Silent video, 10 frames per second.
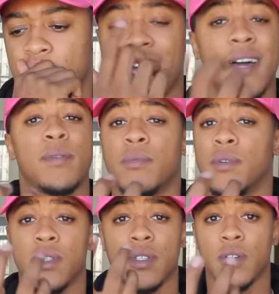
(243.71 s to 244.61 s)
lot of
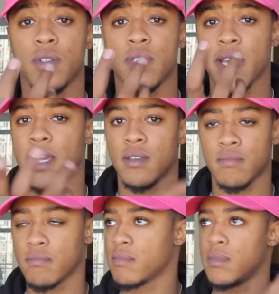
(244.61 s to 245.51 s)
people, you know,
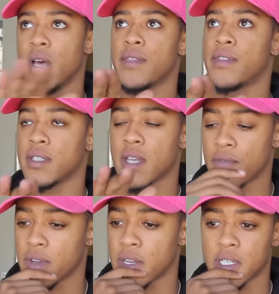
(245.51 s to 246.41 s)
say, nothing's
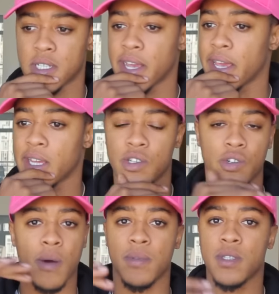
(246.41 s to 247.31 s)
ever gonna change,
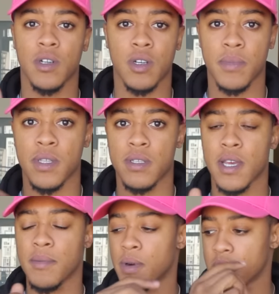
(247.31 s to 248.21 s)
you know, I'm still gonna be the
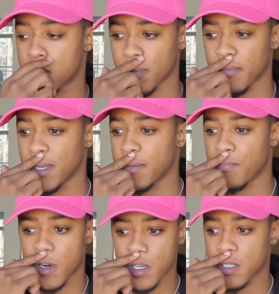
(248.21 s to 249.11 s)
same person. But
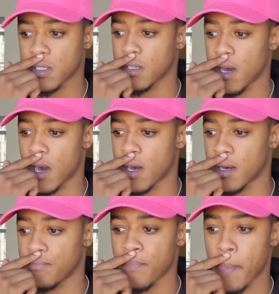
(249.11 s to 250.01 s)
me personally,
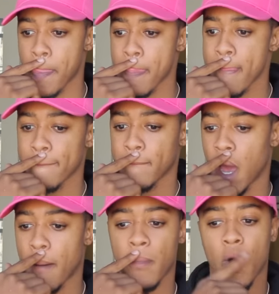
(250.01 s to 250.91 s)
I'm
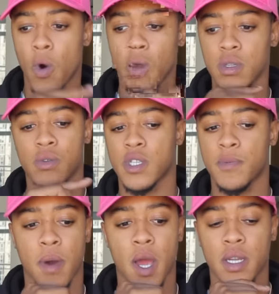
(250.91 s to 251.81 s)
only
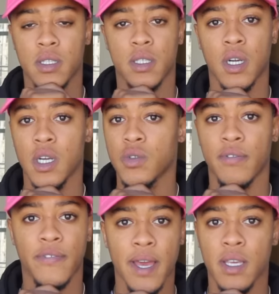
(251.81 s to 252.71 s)
responding to girls
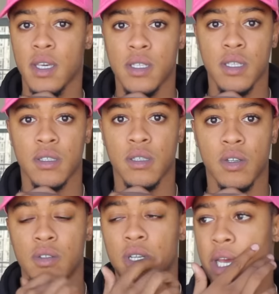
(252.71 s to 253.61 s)
with fat kitties, you
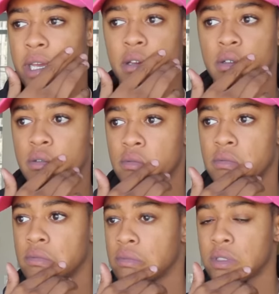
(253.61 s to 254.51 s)
know, like,
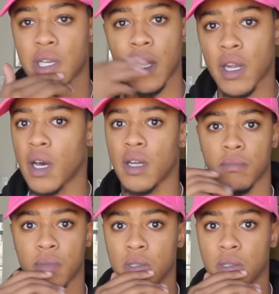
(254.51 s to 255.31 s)
sign on,